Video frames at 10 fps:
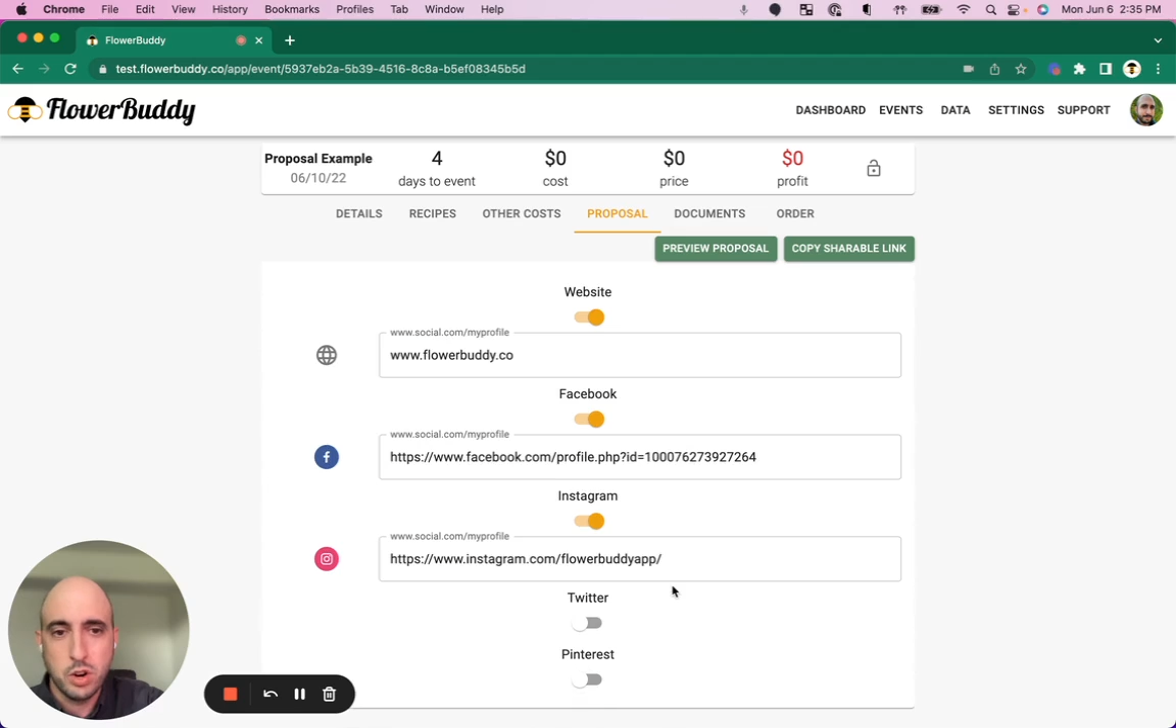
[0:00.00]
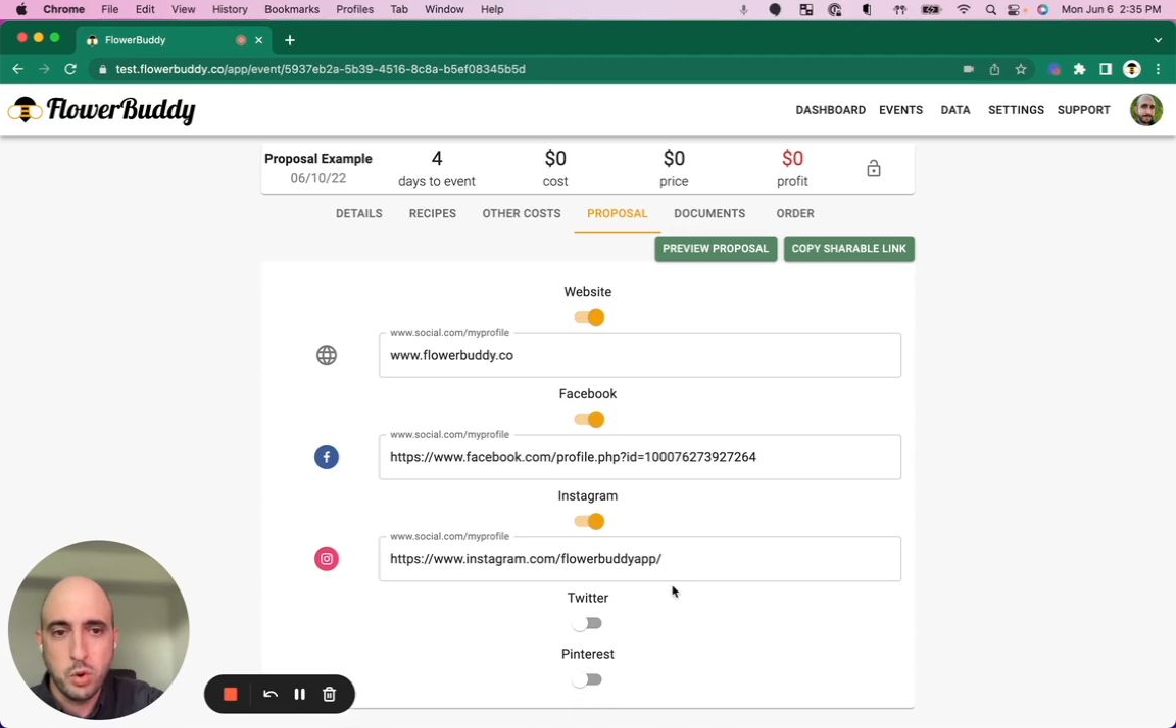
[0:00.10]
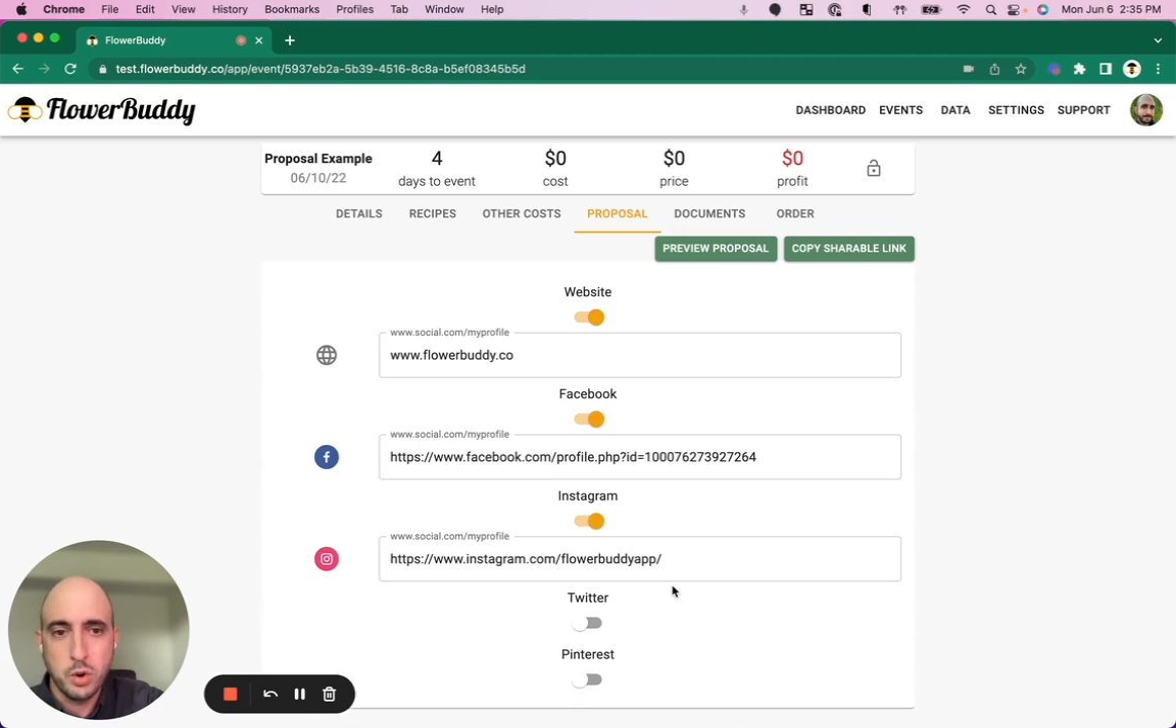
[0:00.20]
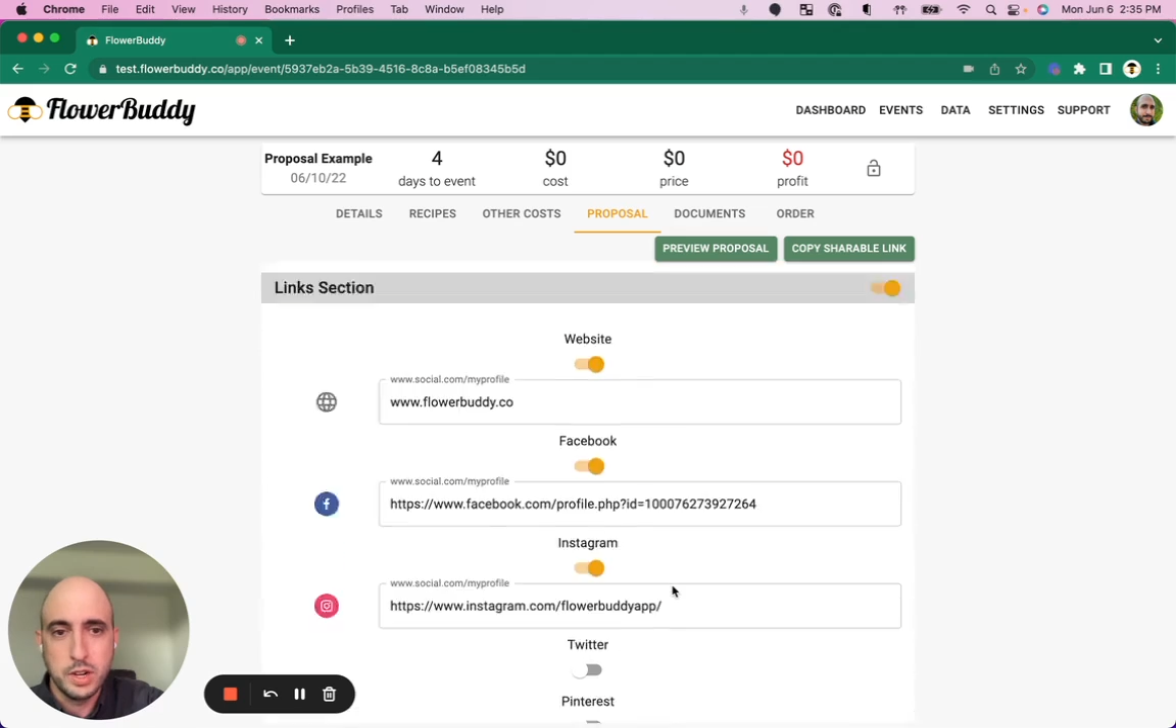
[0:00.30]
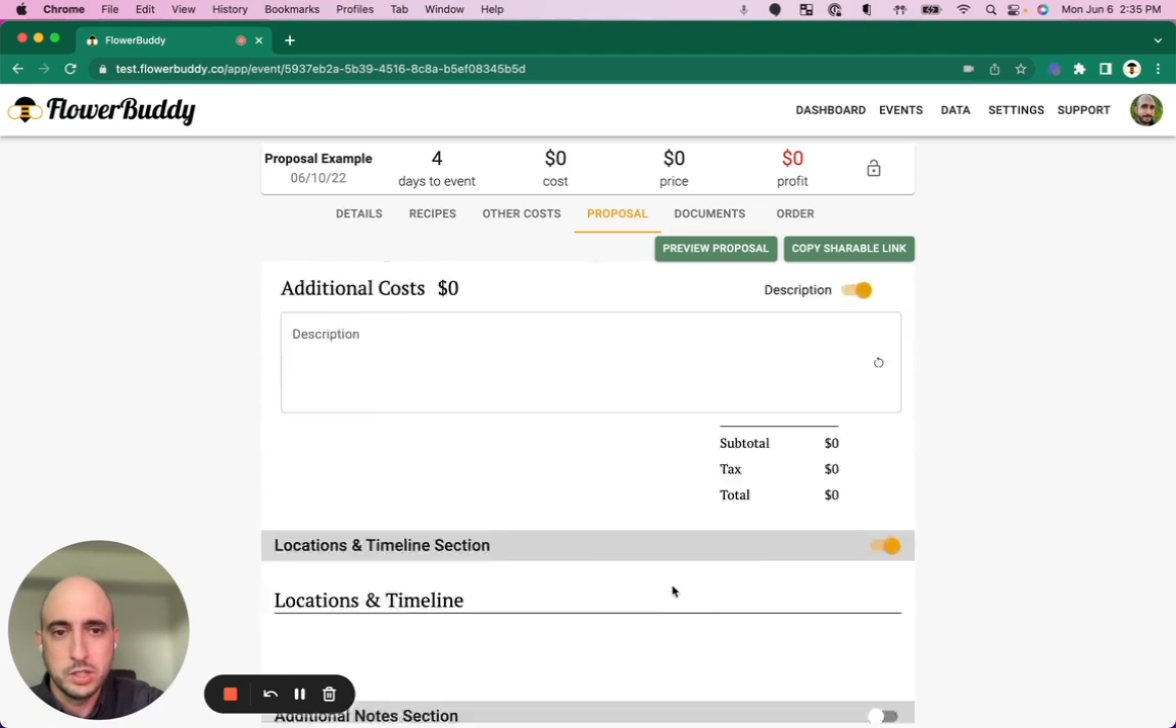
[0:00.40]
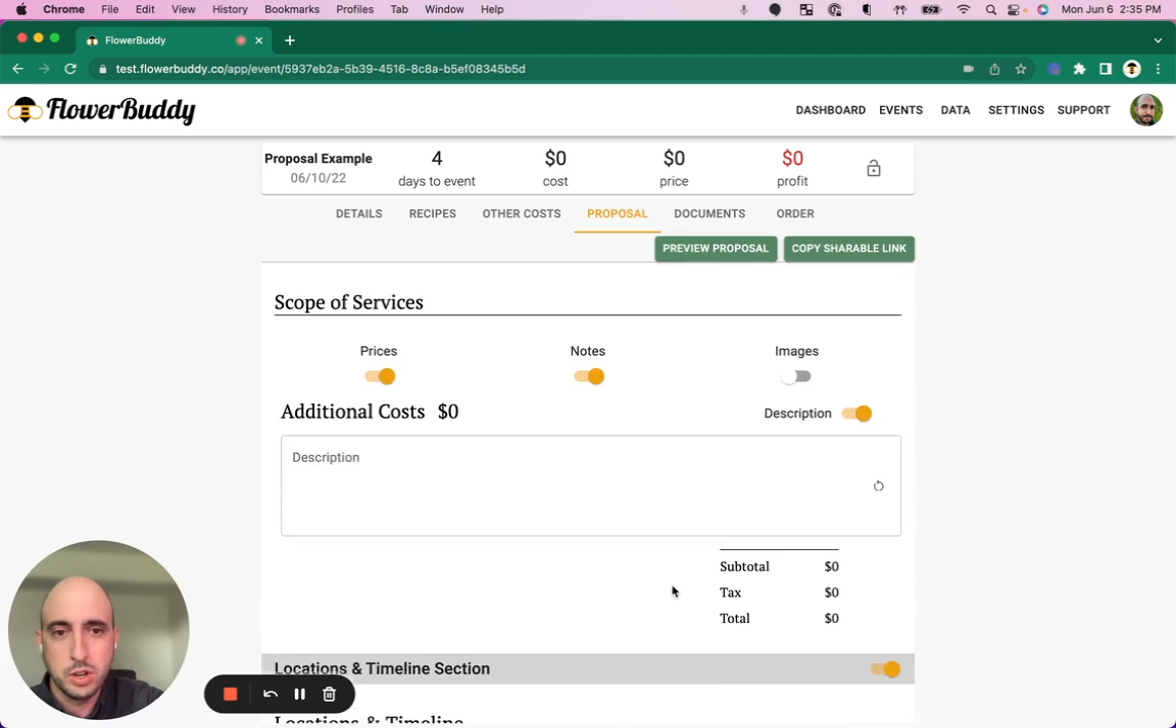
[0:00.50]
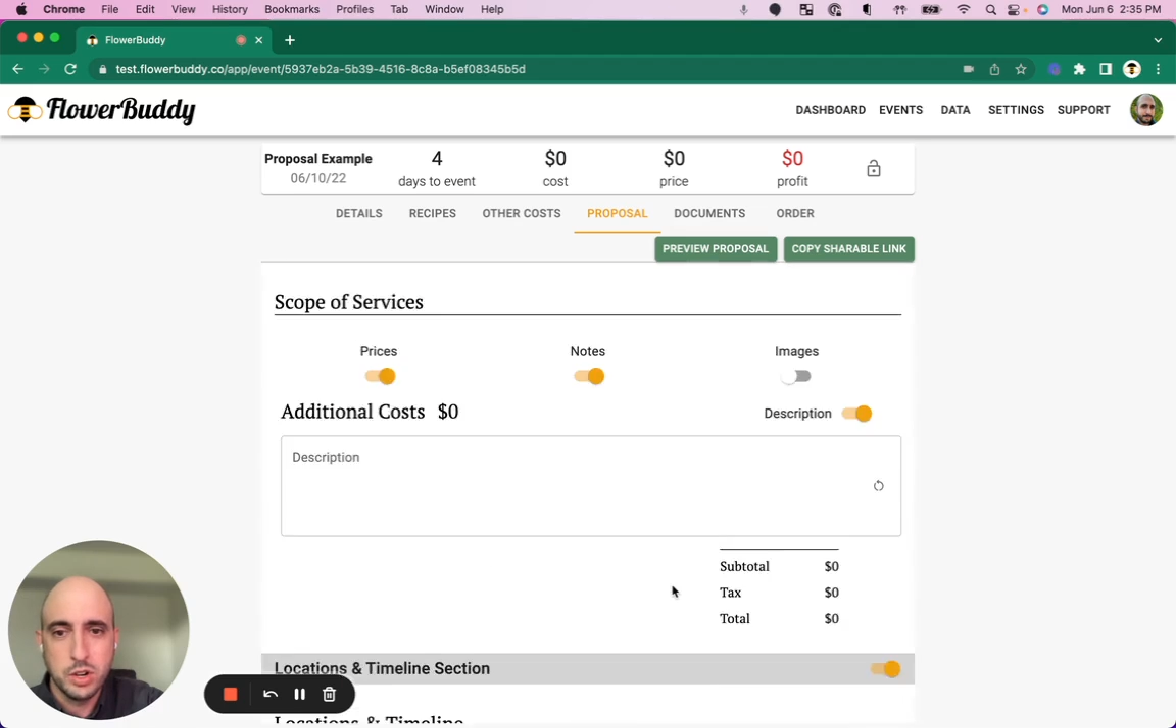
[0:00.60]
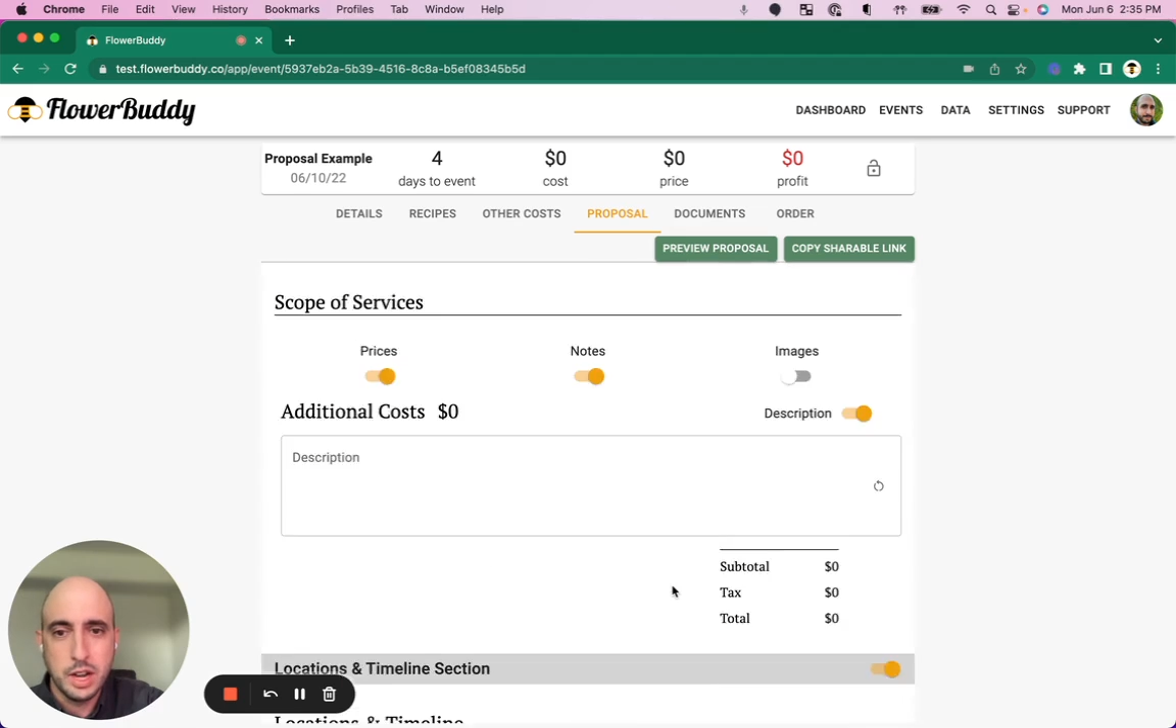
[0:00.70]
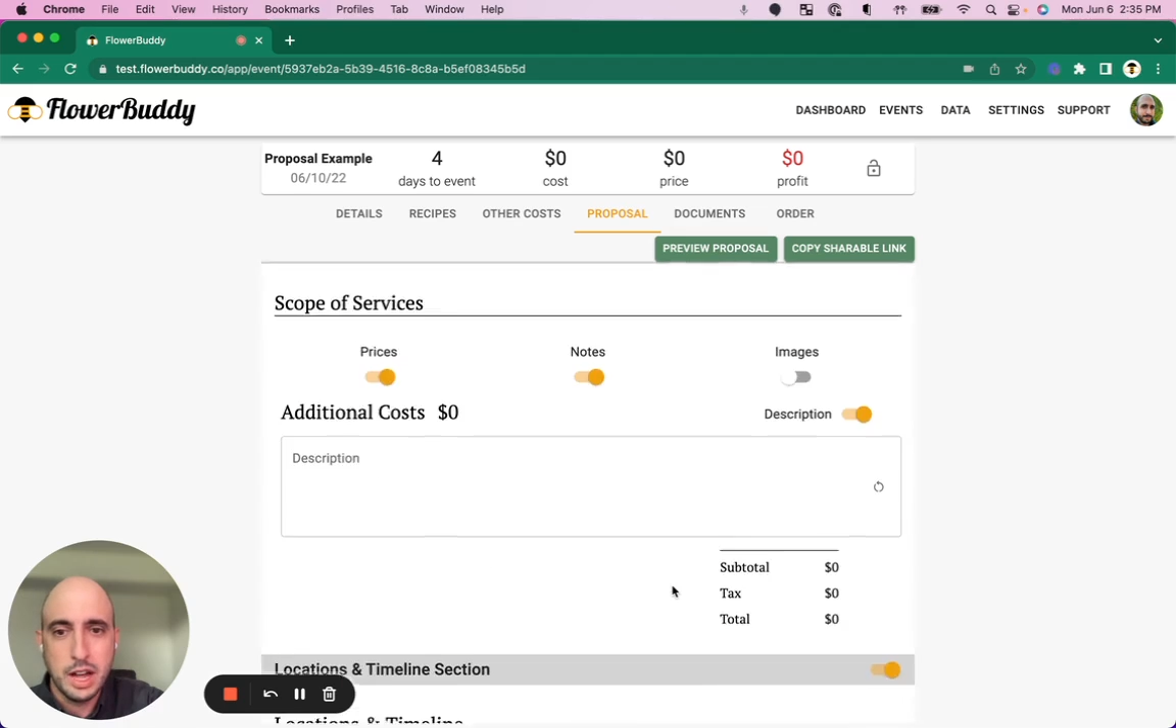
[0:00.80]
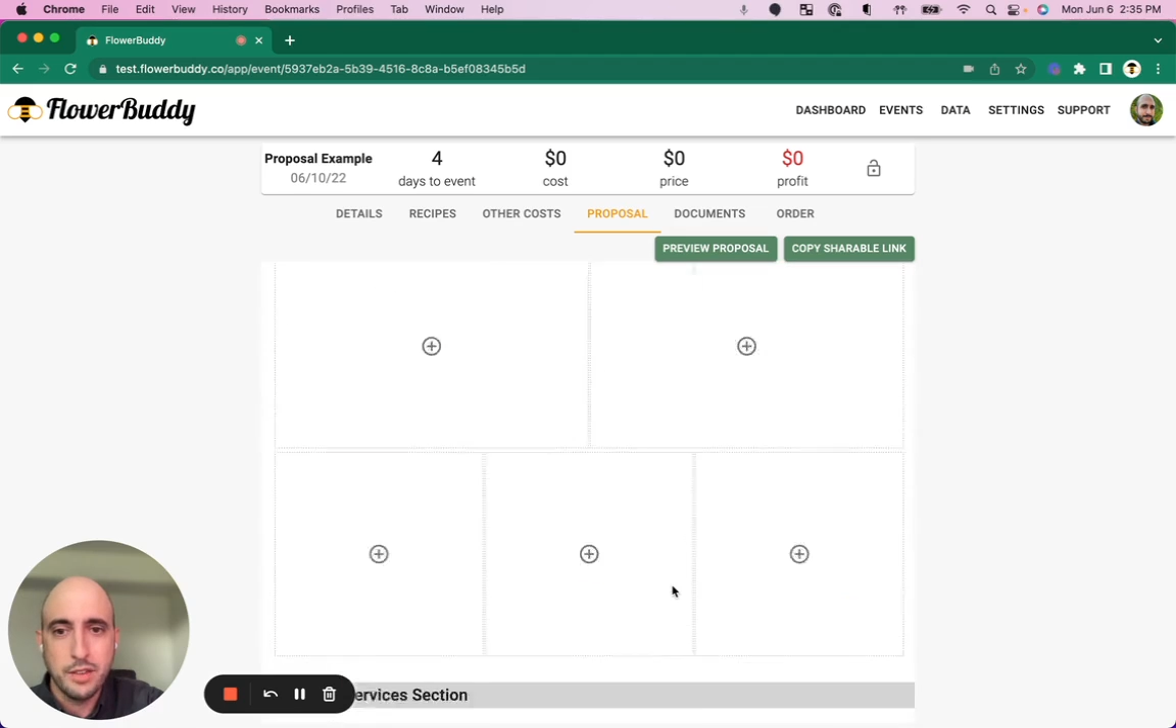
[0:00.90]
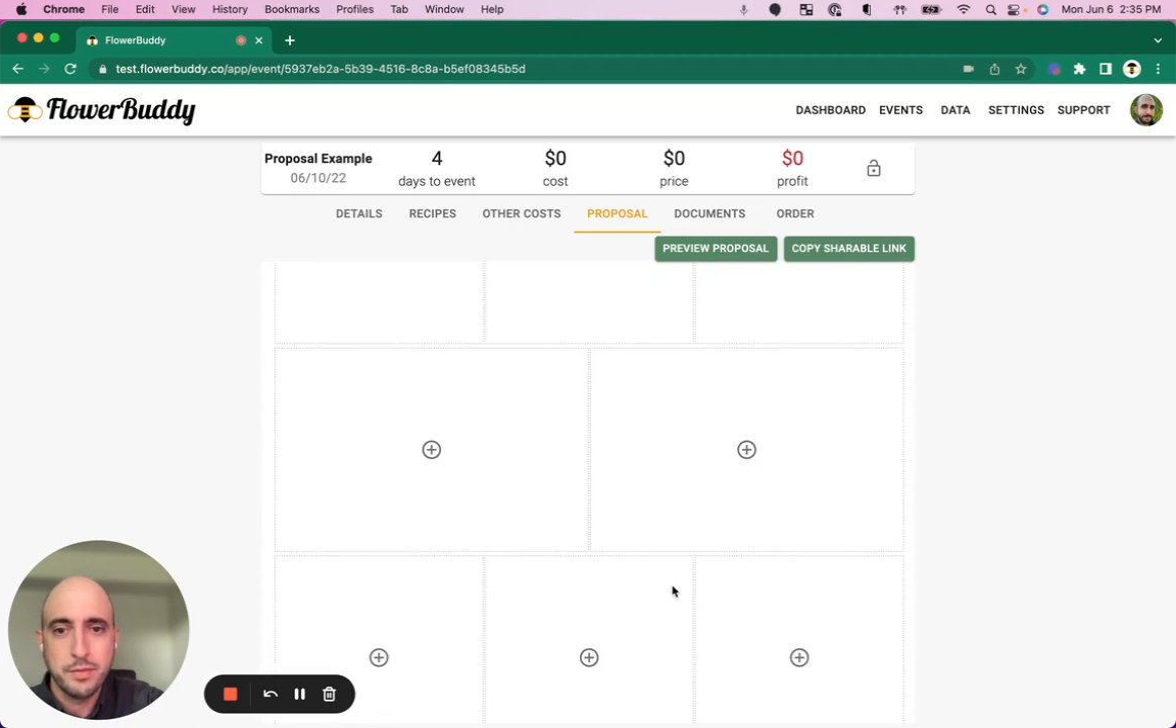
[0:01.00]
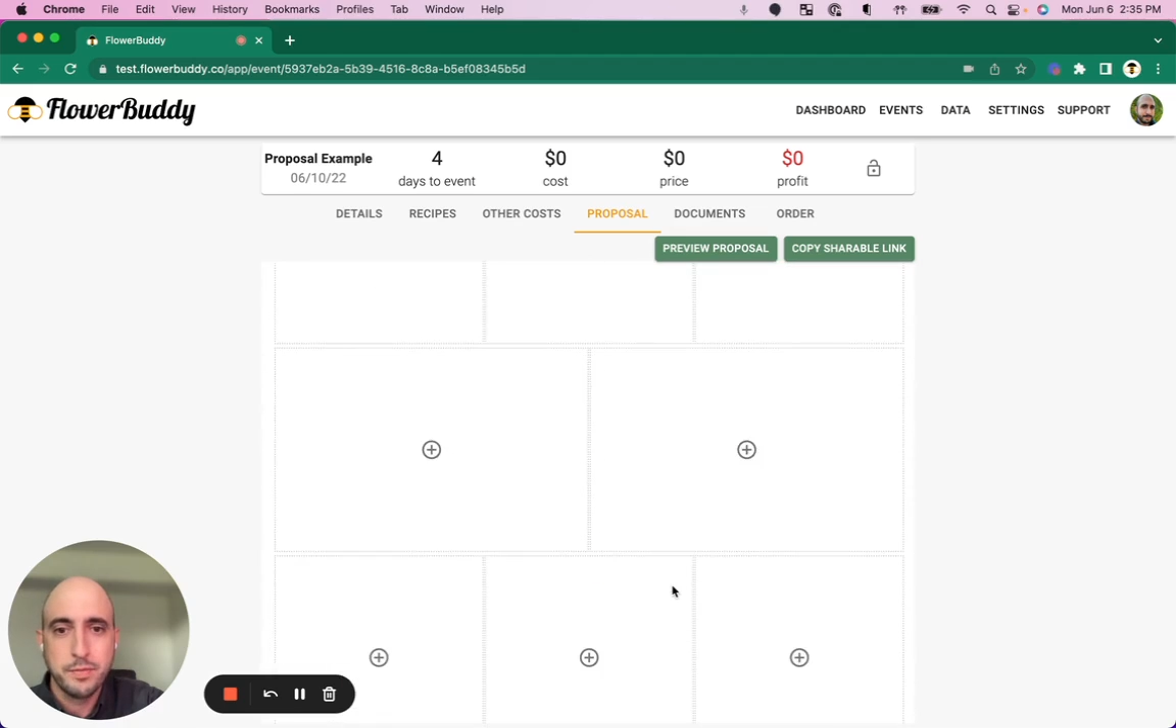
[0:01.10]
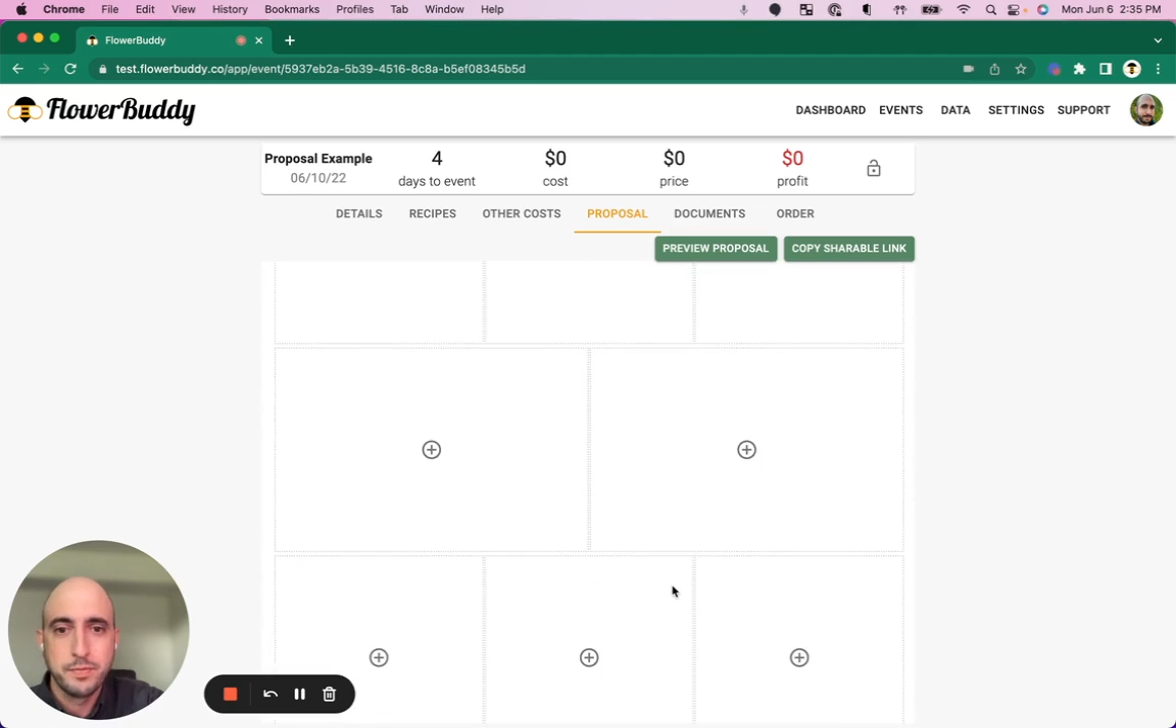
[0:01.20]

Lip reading: are already turned off.